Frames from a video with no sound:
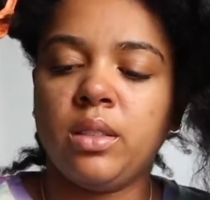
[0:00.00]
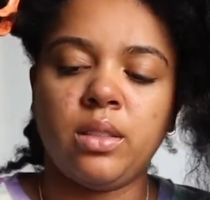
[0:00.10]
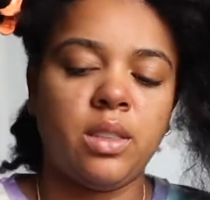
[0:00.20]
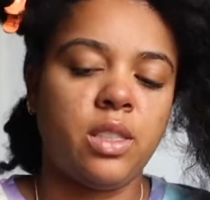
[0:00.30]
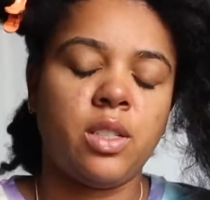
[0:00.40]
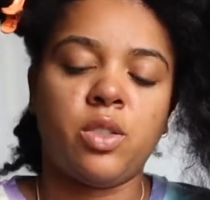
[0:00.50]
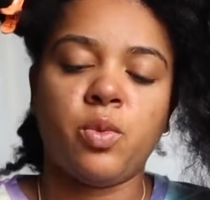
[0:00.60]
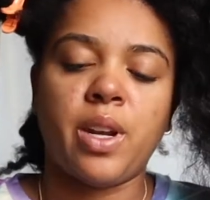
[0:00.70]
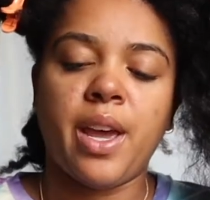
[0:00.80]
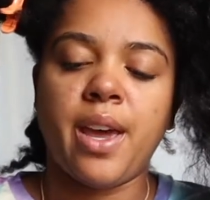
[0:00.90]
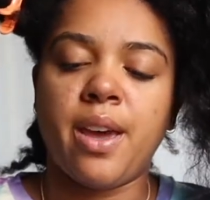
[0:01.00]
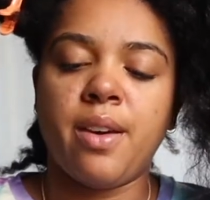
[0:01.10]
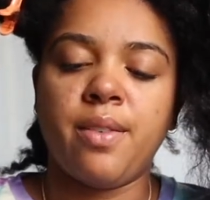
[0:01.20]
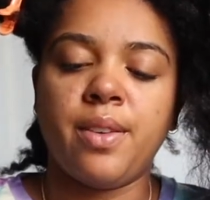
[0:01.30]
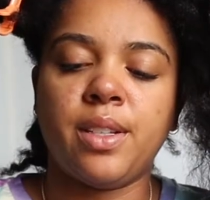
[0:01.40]
And this is what I
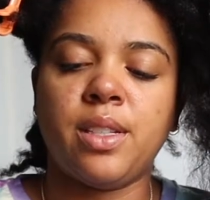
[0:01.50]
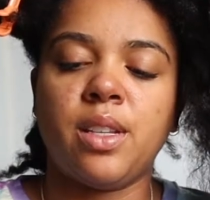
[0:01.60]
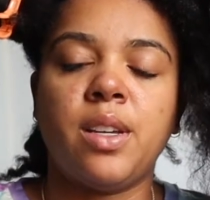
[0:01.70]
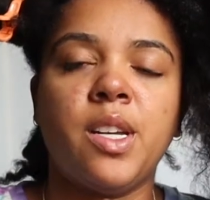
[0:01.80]
have. It's the